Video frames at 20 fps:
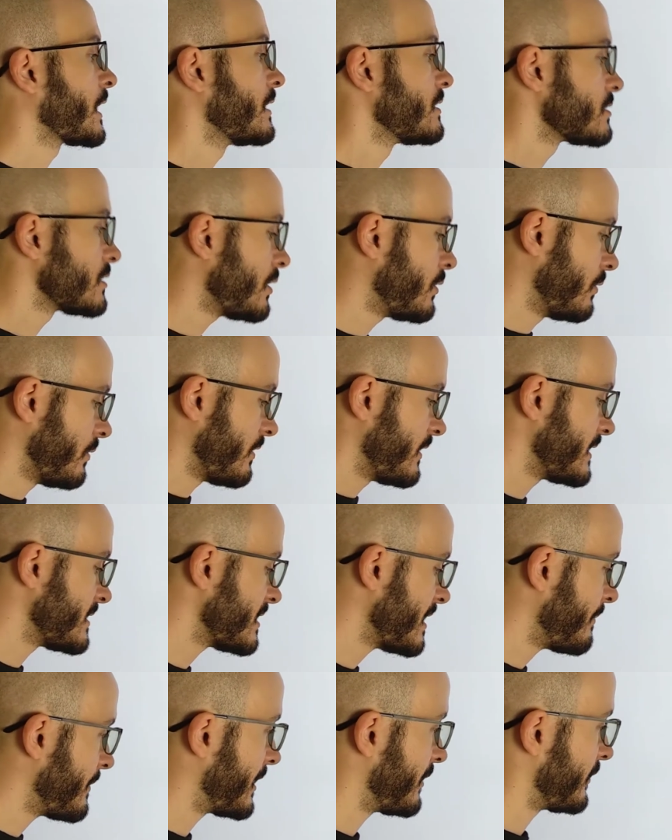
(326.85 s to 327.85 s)
So the
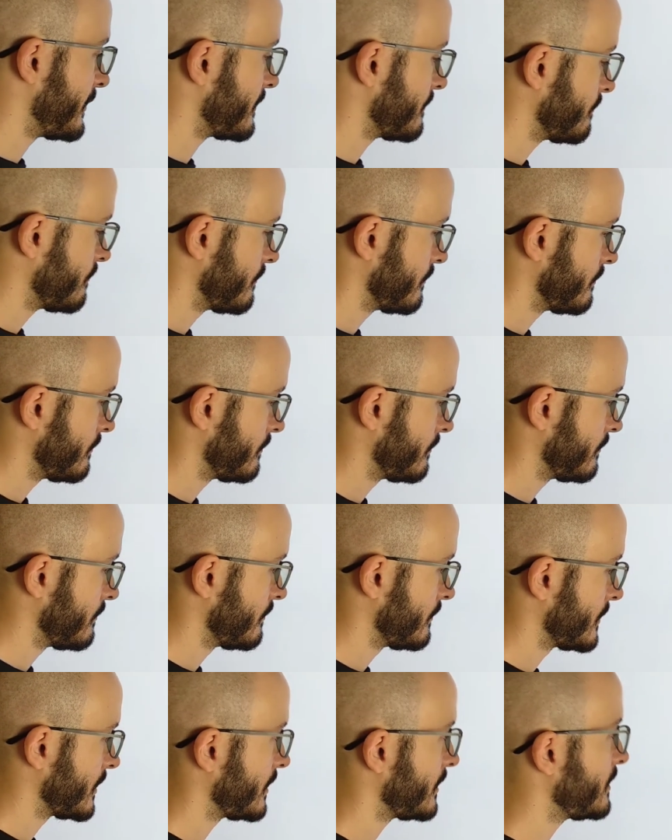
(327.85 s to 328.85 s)
summary
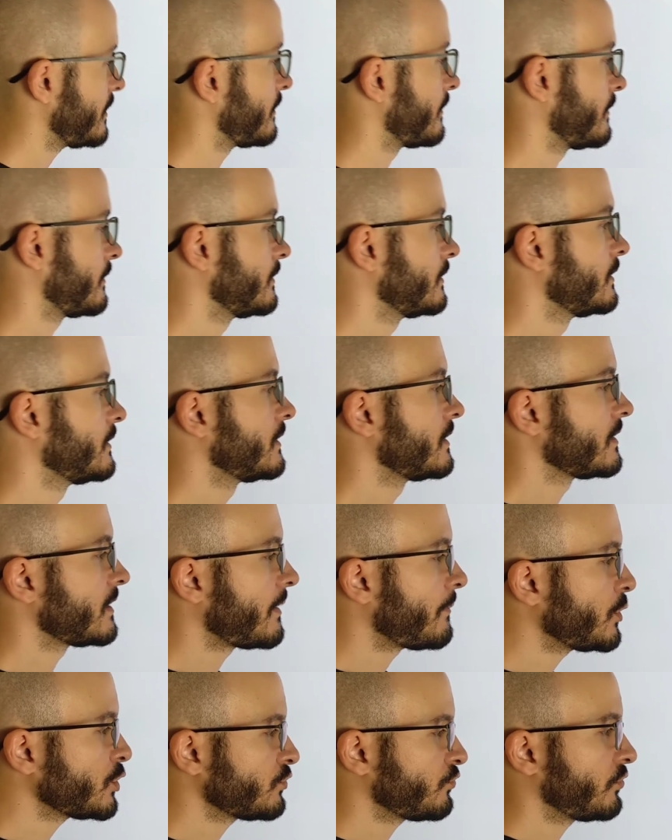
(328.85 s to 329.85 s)
here. The
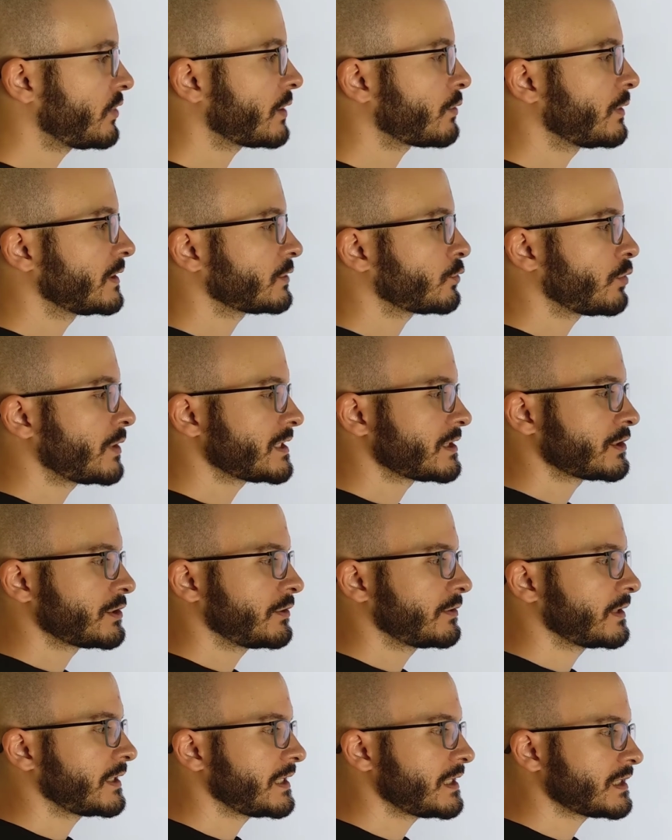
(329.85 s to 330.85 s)
most frequent
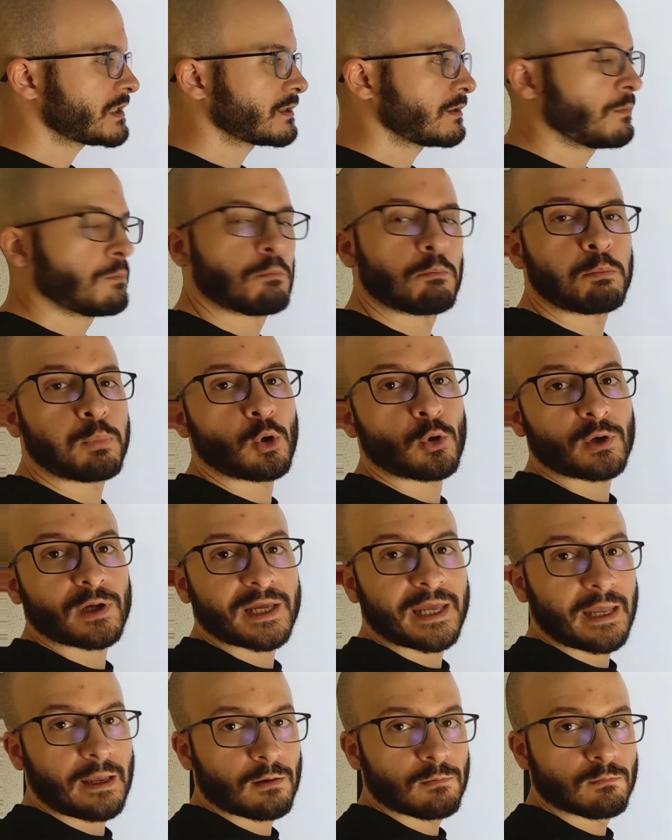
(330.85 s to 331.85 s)
question is ¿por
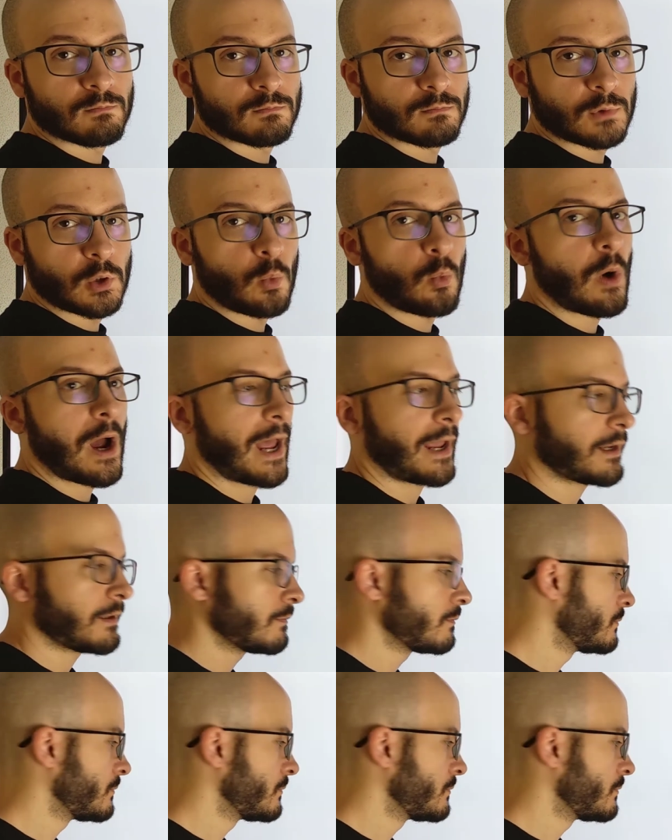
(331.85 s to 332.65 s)
qué? Why?